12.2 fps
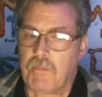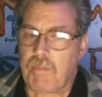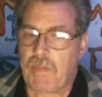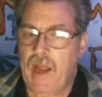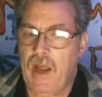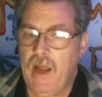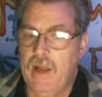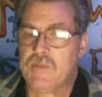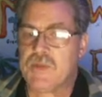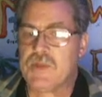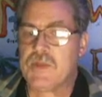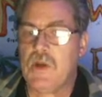I am
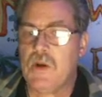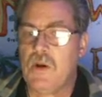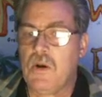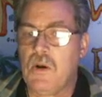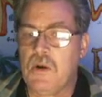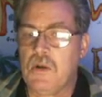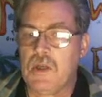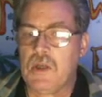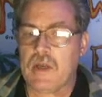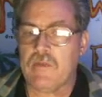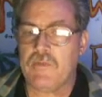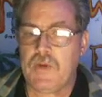so
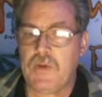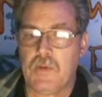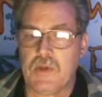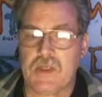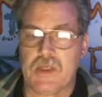looking forward to